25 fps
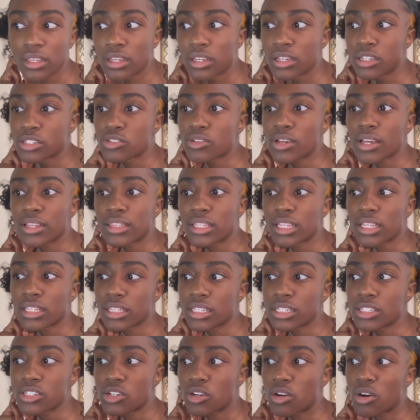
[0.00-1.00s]
so I think
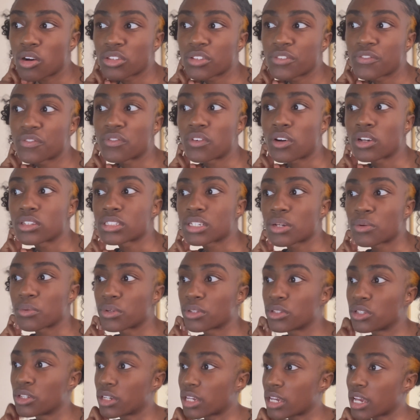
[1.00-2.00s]
these are all the fonts I want
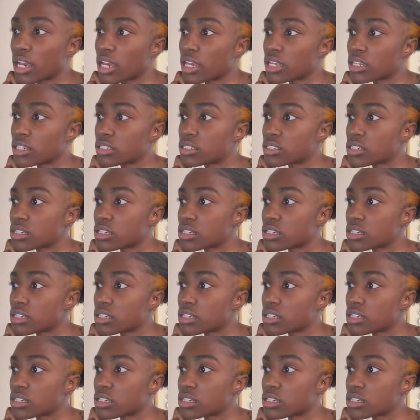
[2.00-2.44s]
to look at.